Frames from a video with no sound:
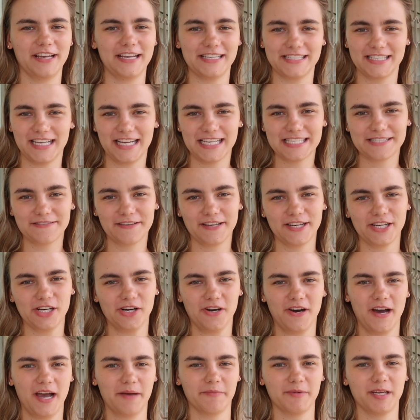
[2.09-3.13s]
In today's video
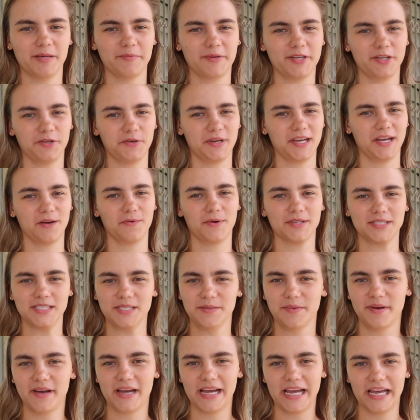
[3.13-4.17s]
I'm going to be doing what's
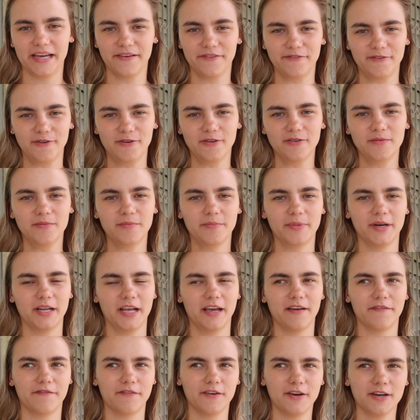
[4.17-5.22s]
on my iPhone, but
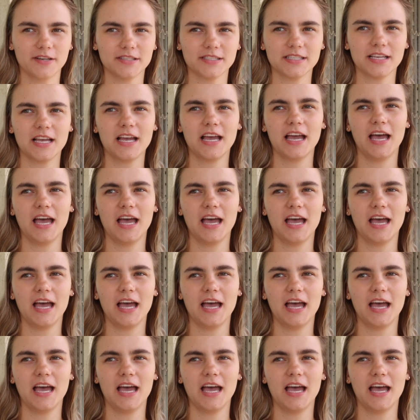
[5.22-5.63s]
at first